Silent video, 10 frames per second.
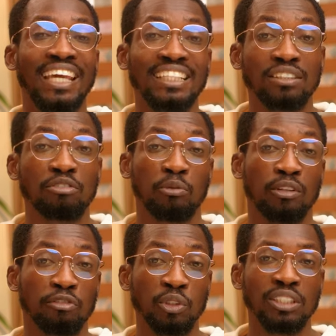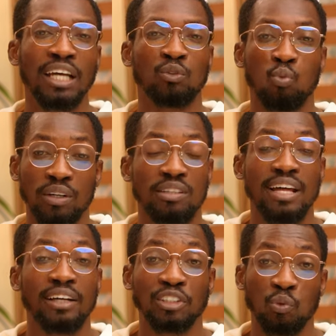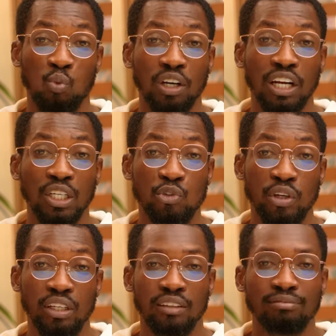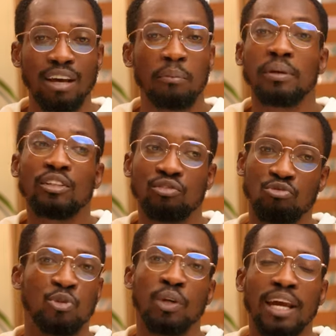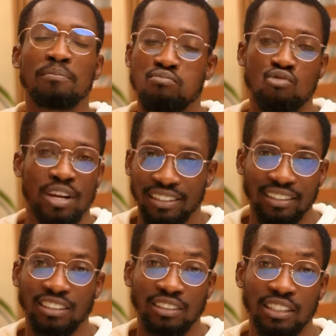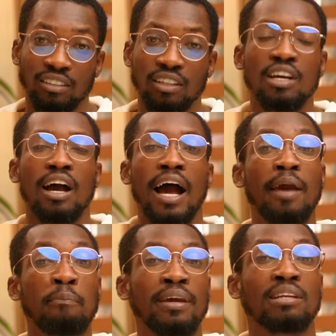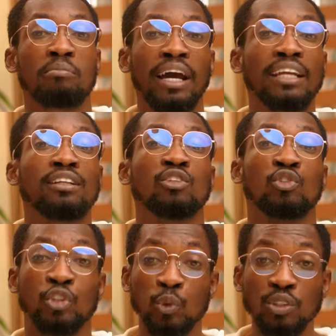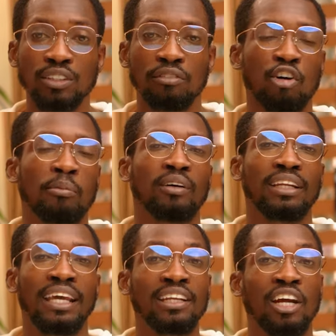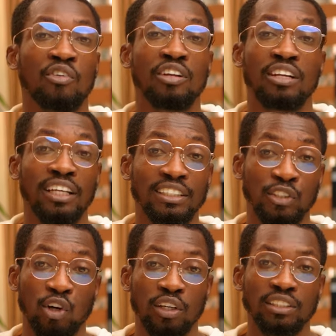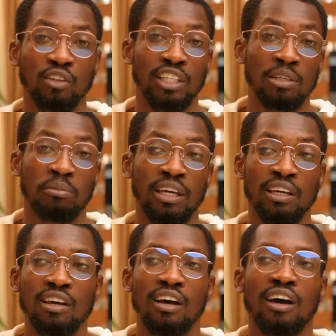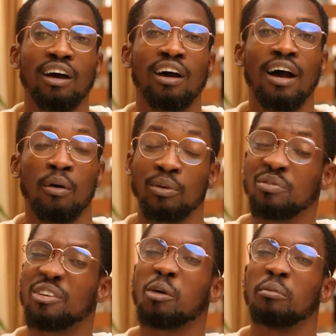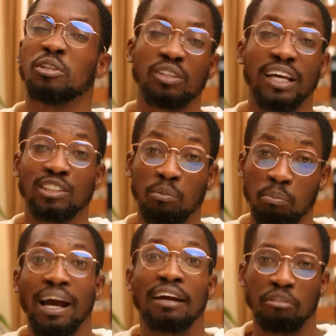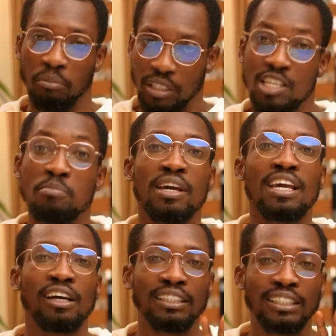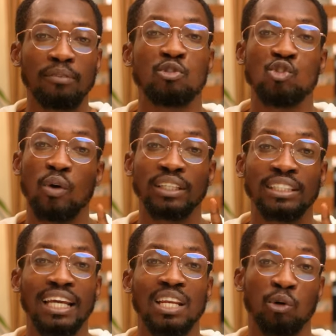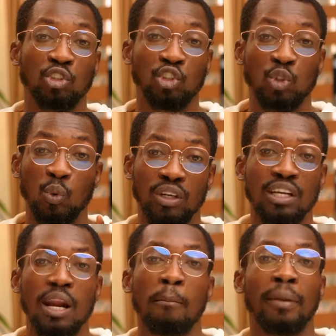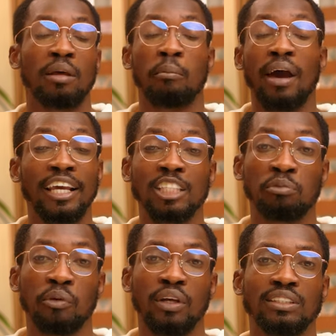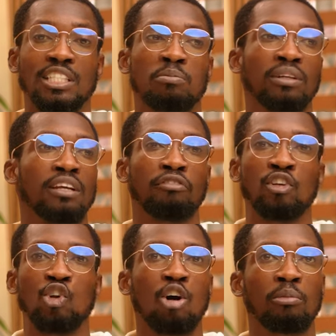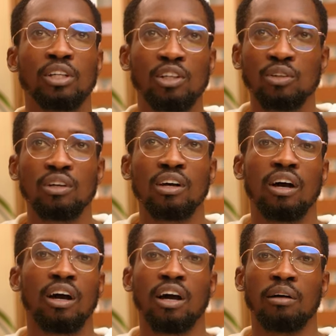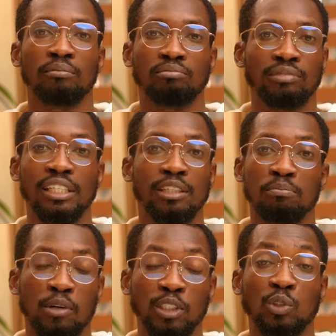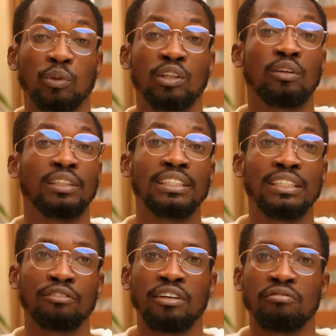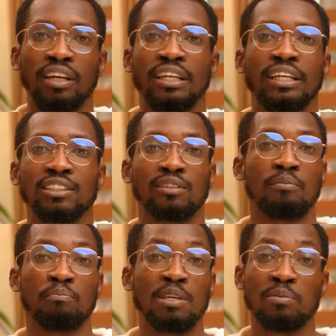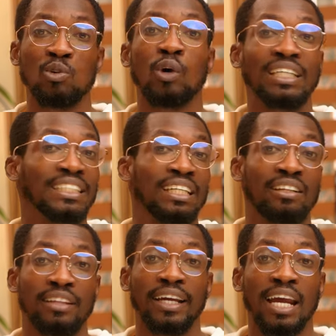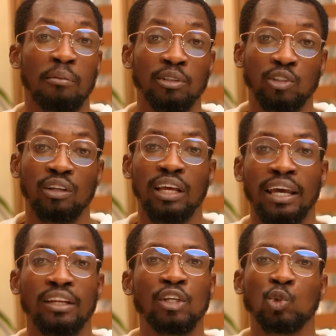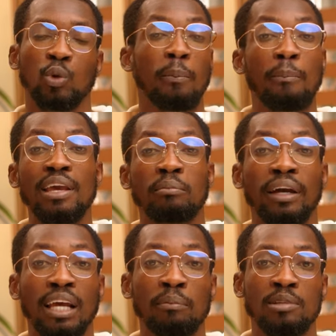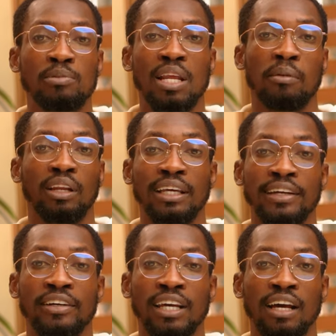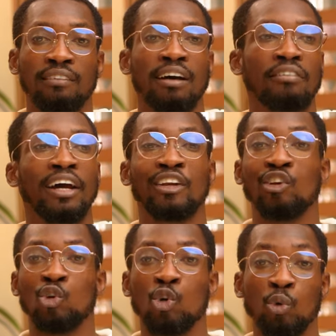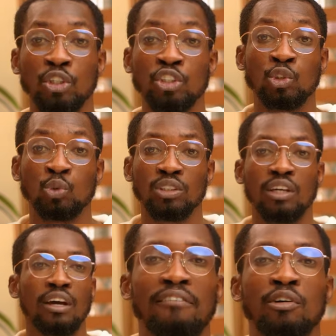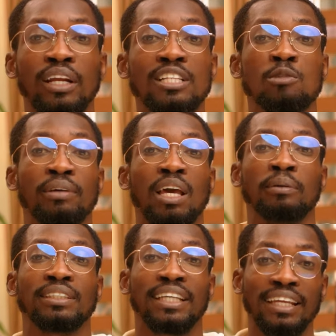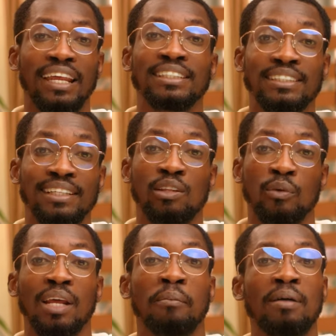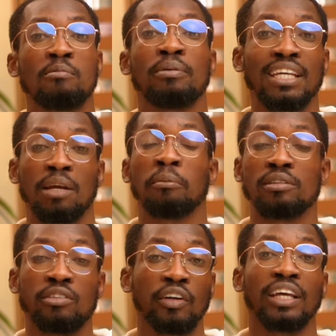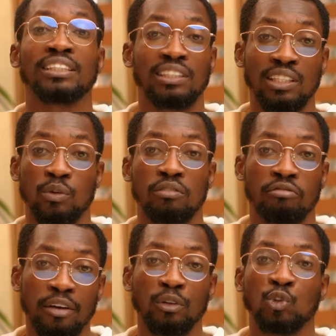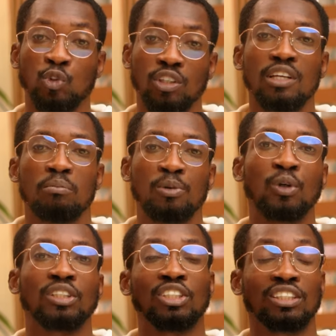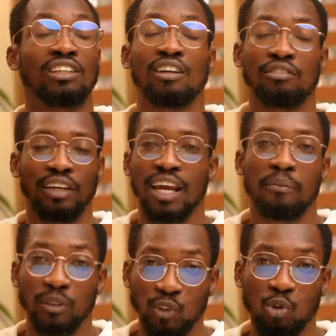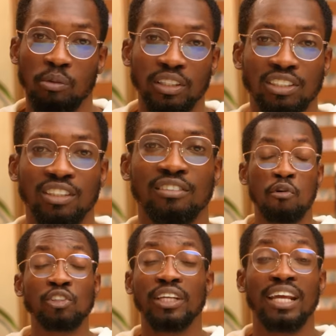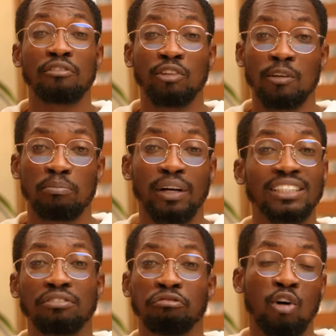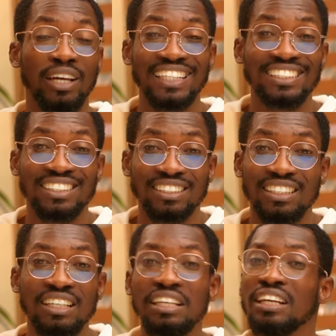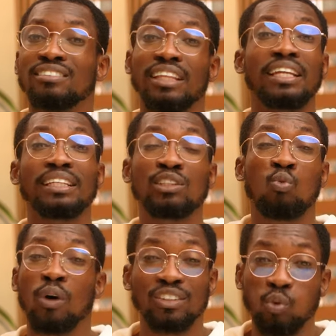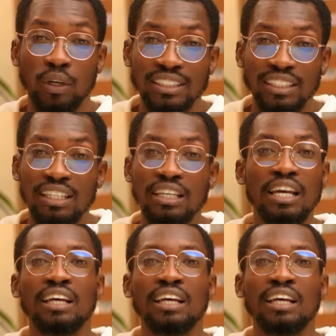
getting from the Fuji at $1,100, I mean, you can't break this deal. I picked mine used for about $890 on eBay. I wouldn't recommend you guys to buy from eBay, except you know exactly what you're doing. But in my experience, it's been a phenomenal dealing process with all these different vendors and people who are selling their cameras online. So I picked mine up. It's been about a year now. I've had no issues. I've gone ahead to pick up a second ST3 and I might be picking up a third ST3 very soon because I just love the camera so much. For what you're getting for the price, 4K 60, 1080, 120,